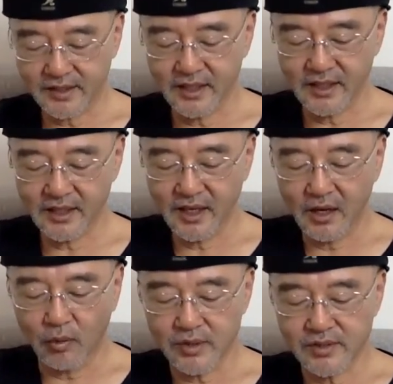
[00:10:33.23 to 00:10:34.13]
He
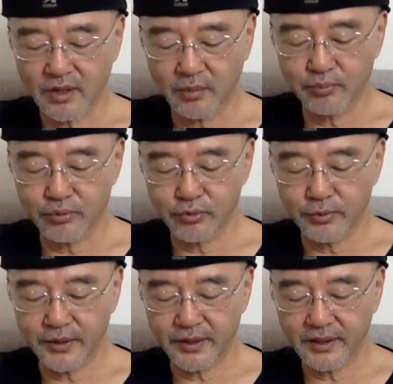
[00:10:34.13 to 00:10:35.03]
was
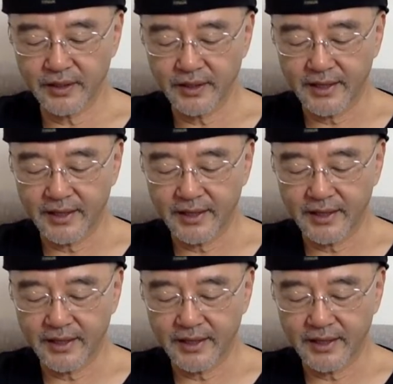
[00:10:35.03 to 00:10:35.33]
approving